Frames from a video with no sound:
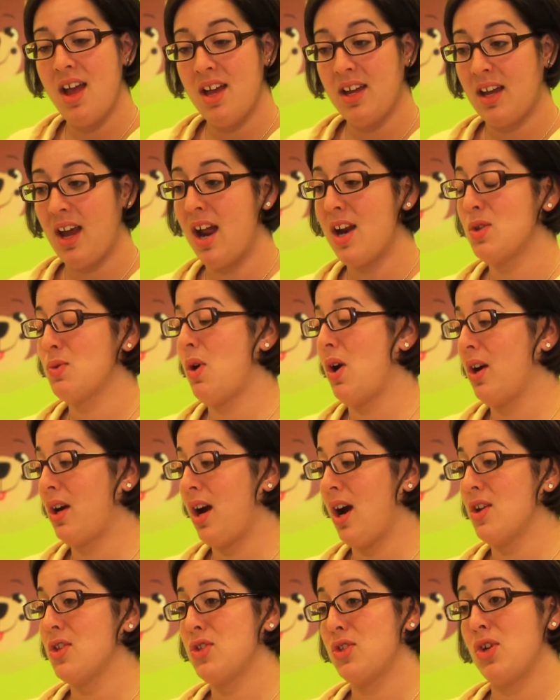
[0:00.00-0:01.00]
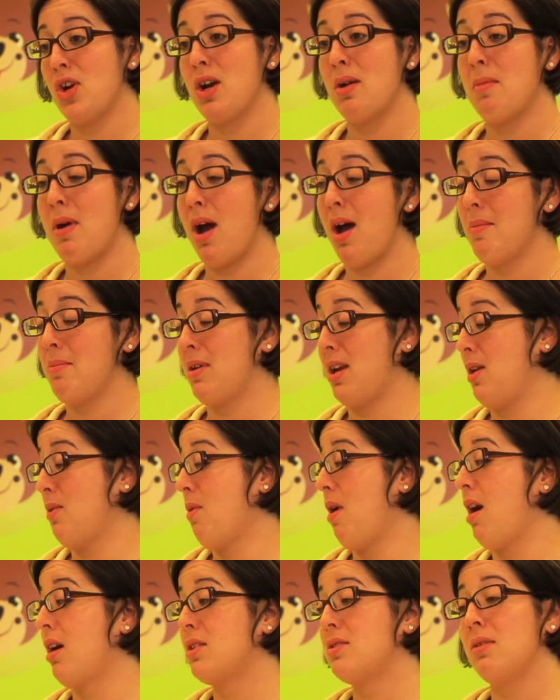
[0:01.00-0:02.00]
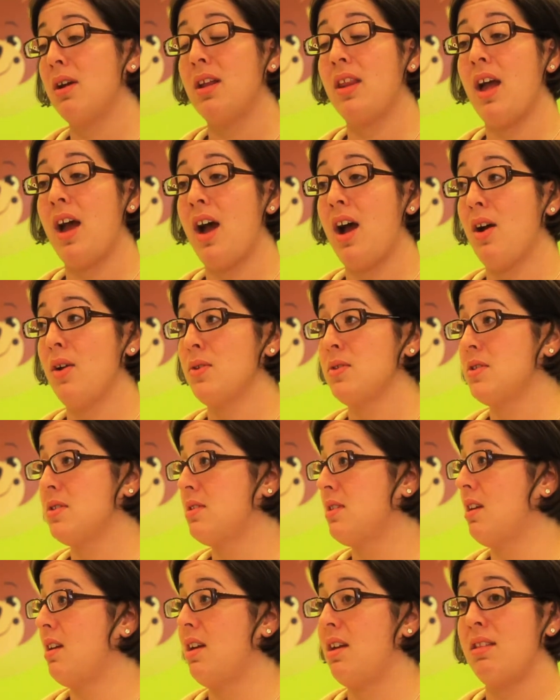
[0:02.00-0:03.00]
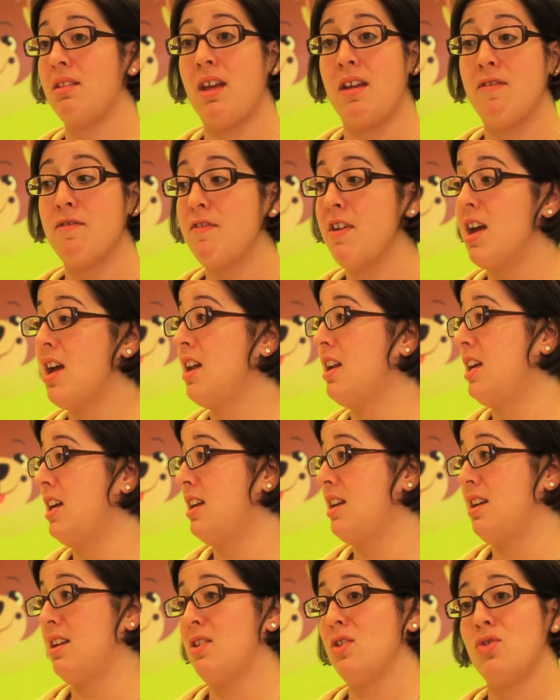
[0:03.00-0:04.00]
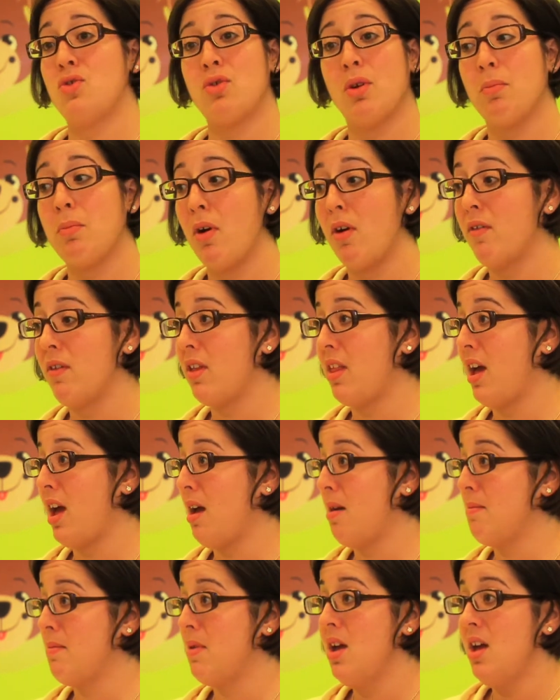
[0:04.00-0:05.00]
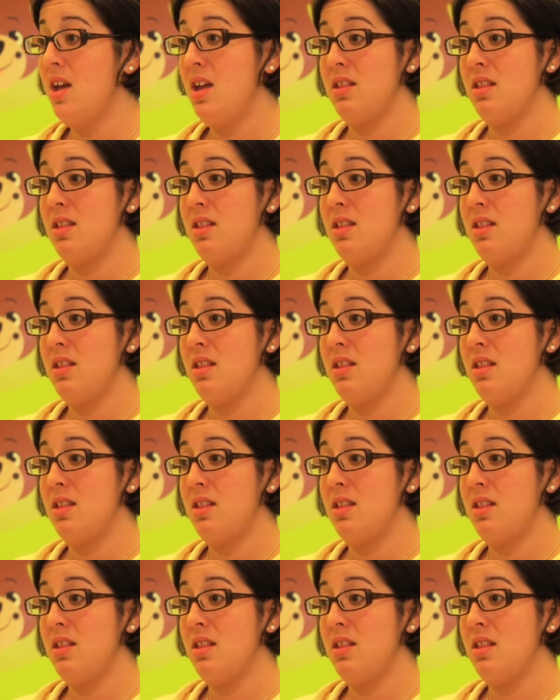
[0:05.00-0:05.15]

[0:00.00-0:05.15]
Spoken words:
Got his walker out, stood him up, he walked around the house, they fit, he didn't trip over them,